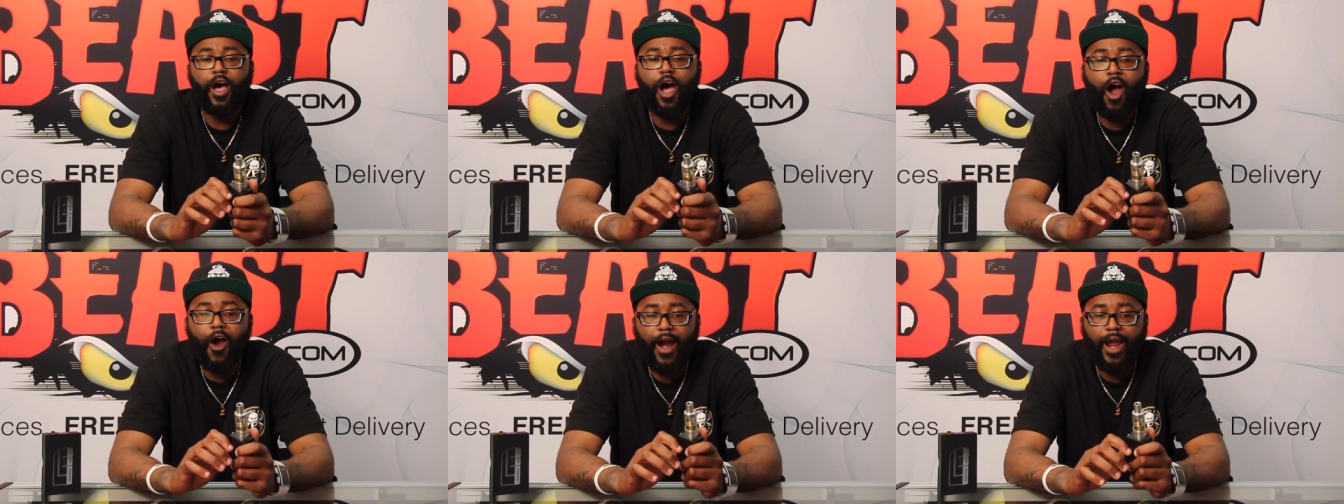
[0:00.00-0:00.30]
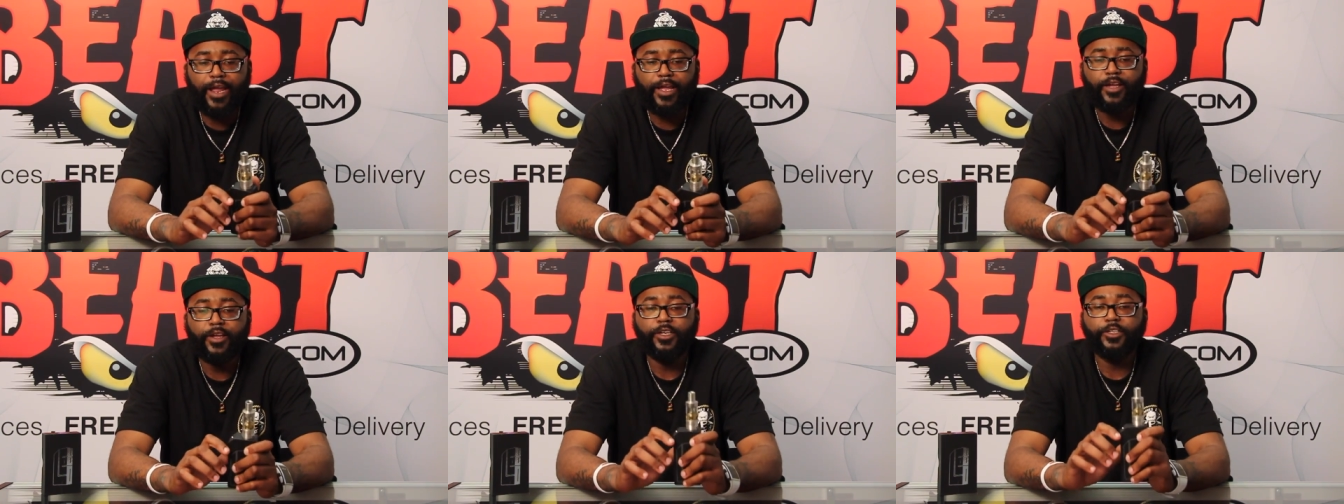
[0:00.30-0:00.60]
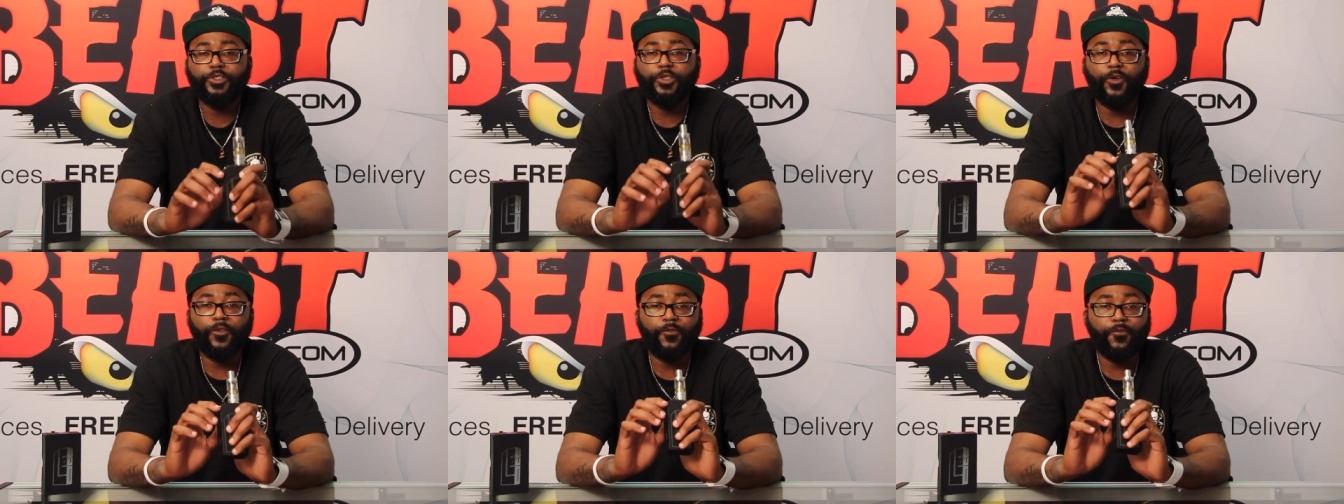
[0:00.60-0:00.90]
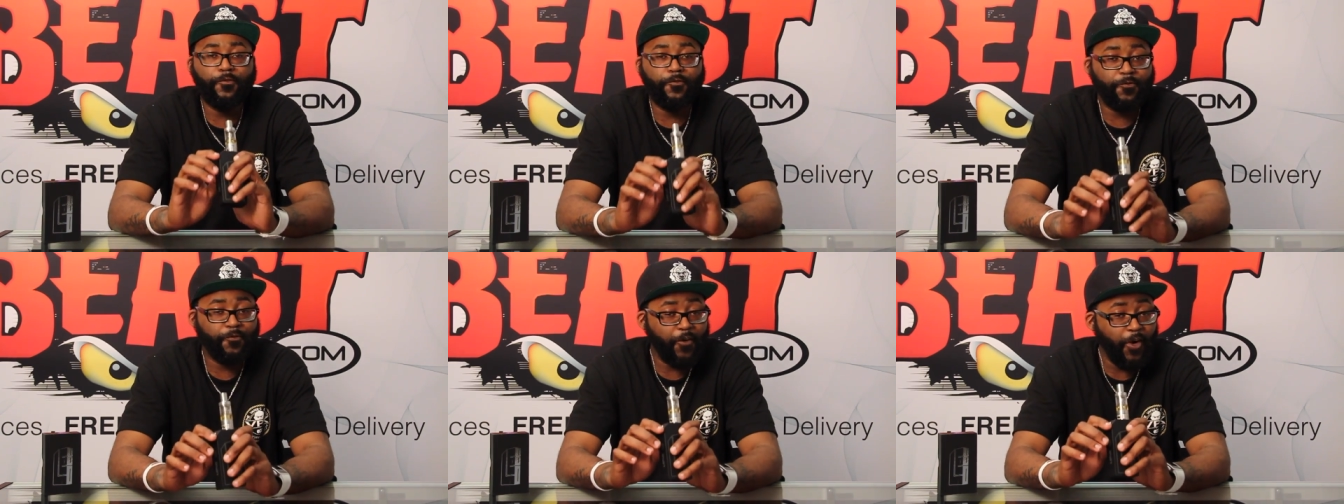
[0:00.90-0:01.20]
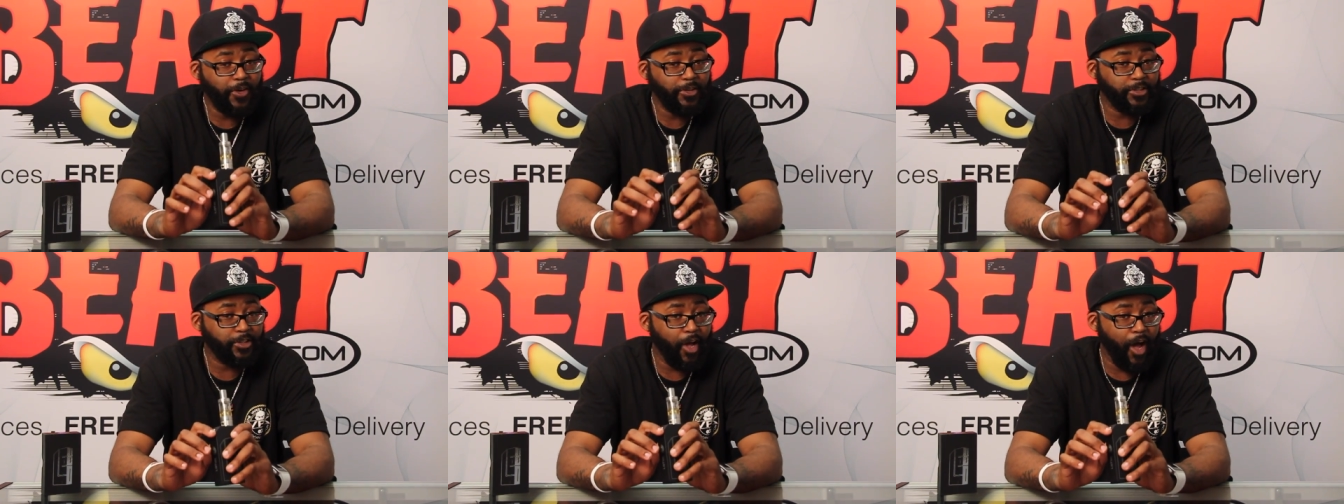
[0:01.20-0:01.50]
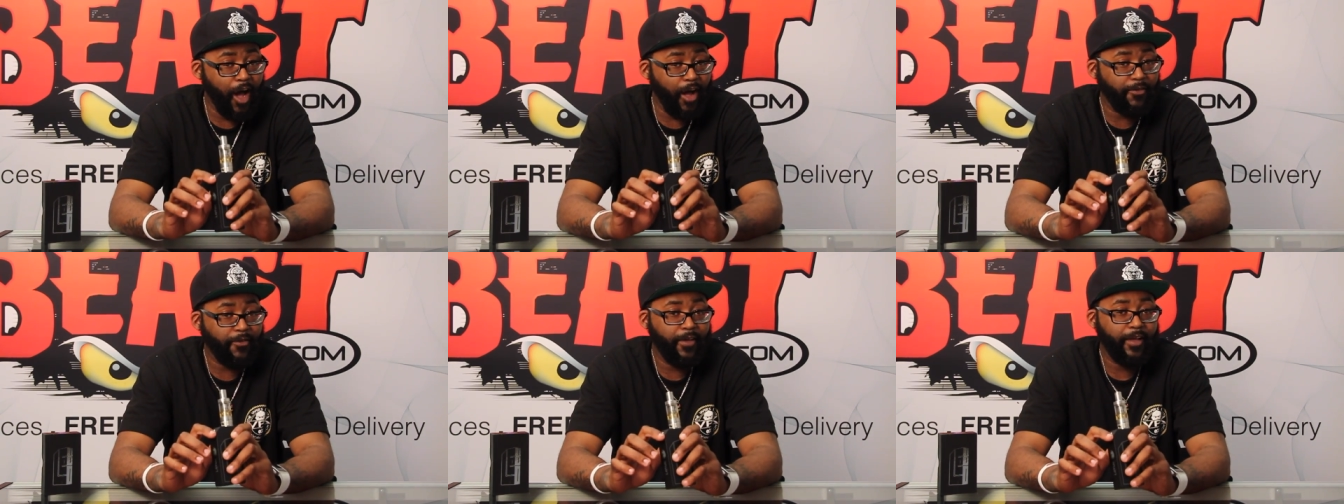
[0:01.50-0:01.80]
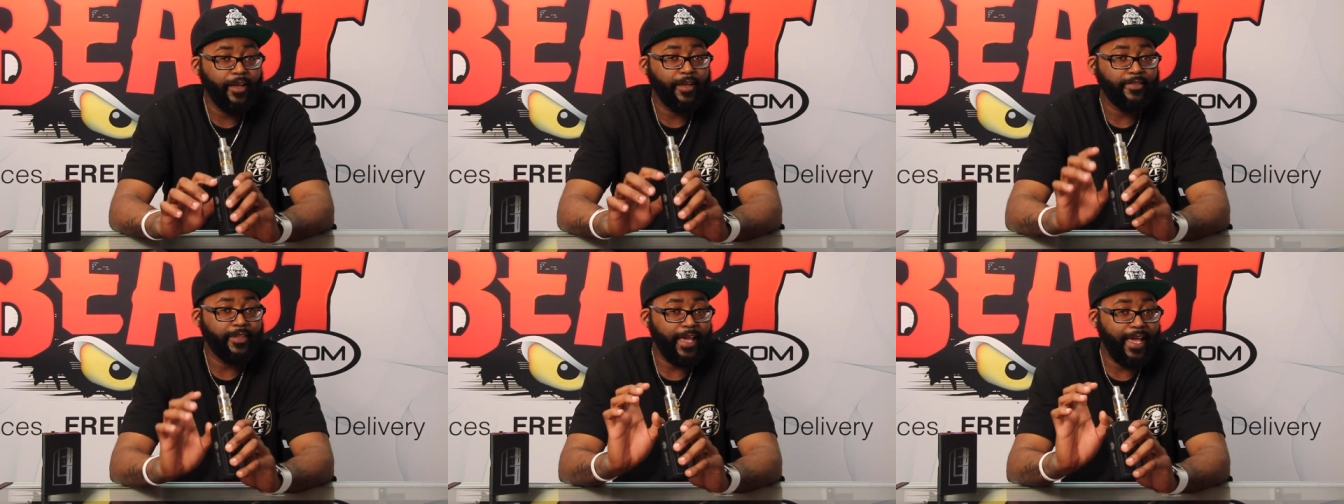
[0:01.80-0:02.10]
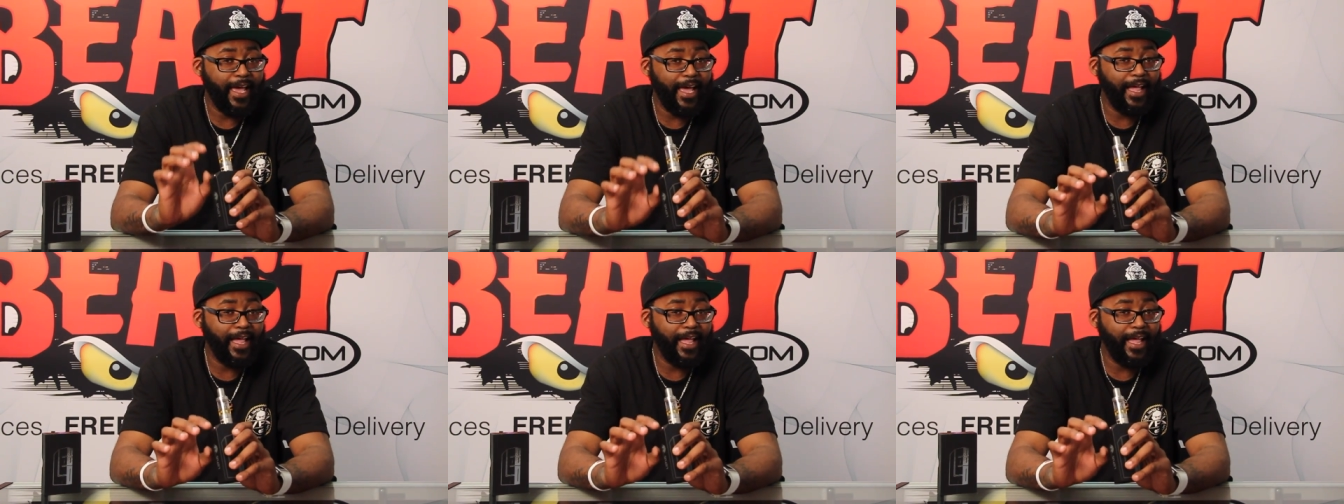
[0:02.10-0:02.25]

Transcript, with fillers: All right, so first off, the